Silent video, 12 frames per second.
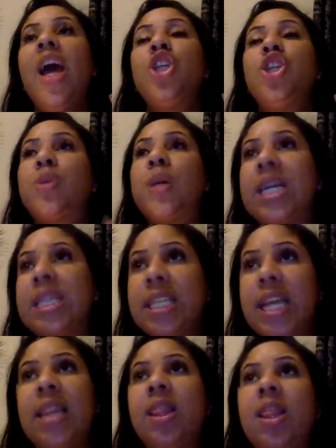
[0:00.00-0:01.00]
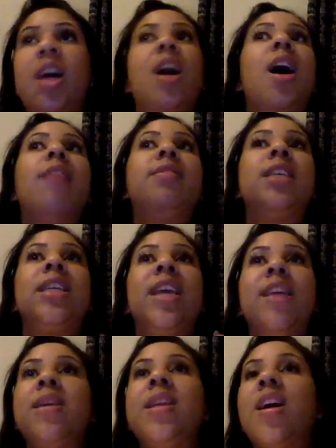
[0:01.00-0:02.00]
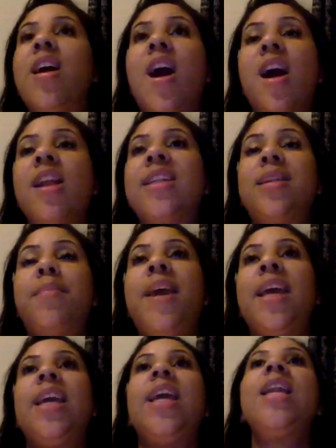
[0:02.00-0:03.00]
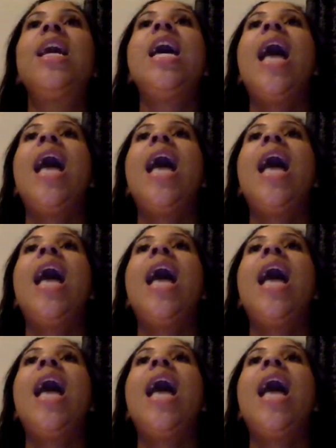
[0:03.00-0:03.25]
trust and love to give me their honest opinion.